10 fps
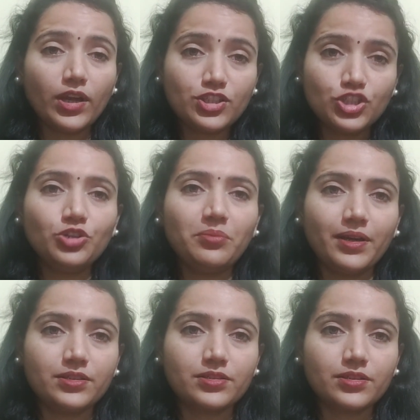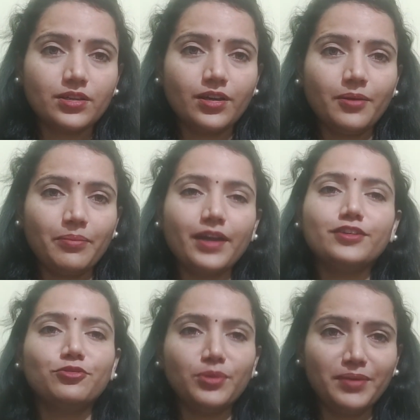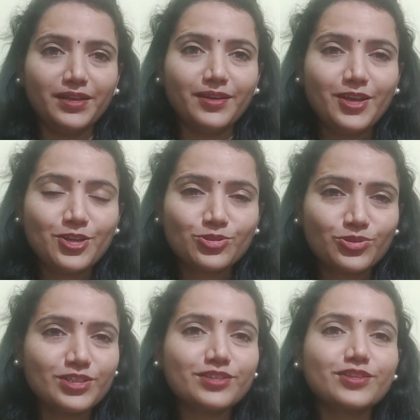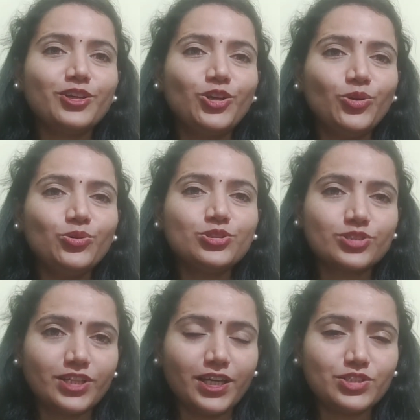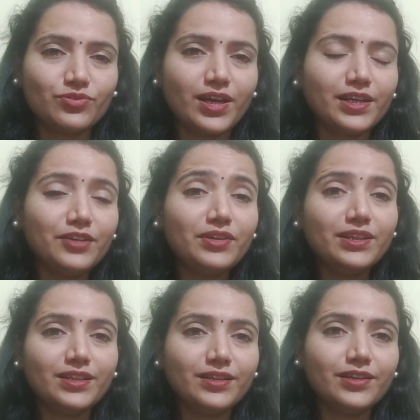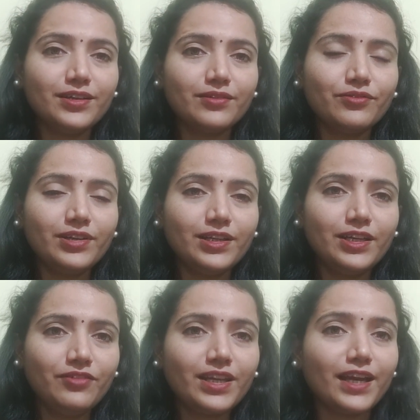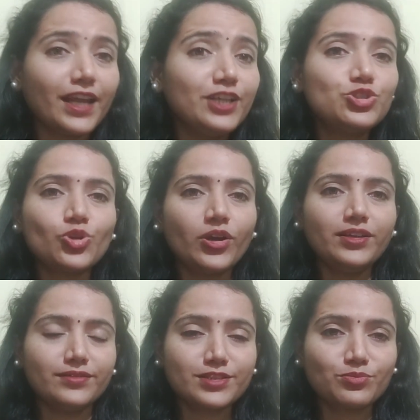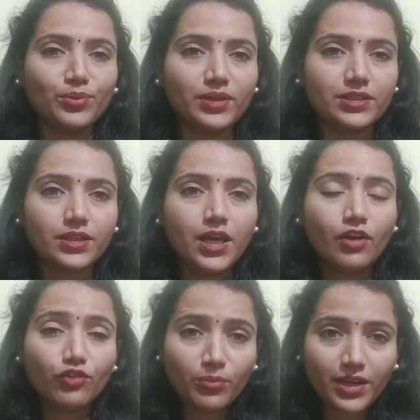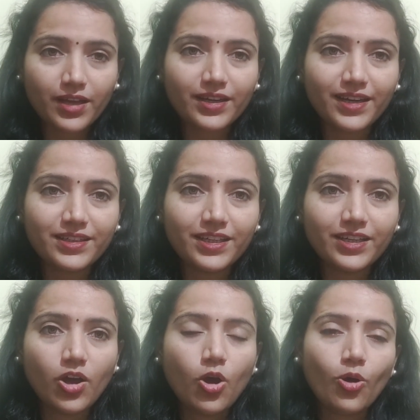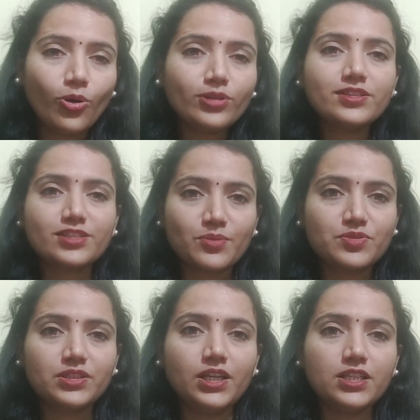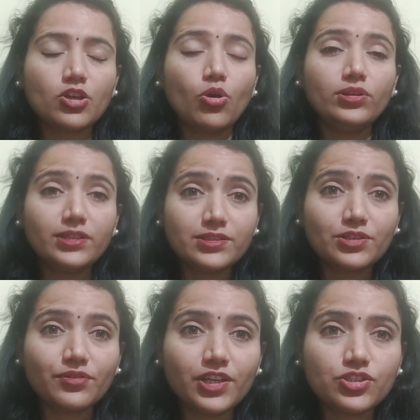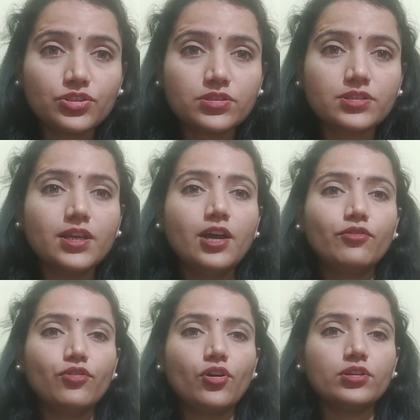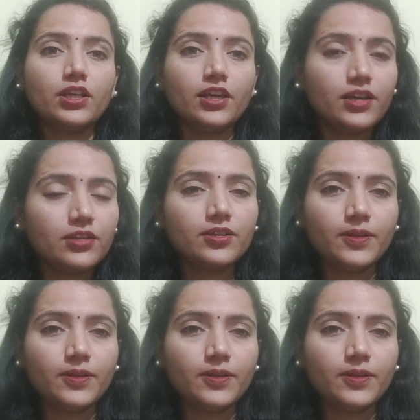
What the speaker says: achievement by the women. So this is a huge change. We are living and enjoying this moment. Women are getting all the subsidies, all the reservations for their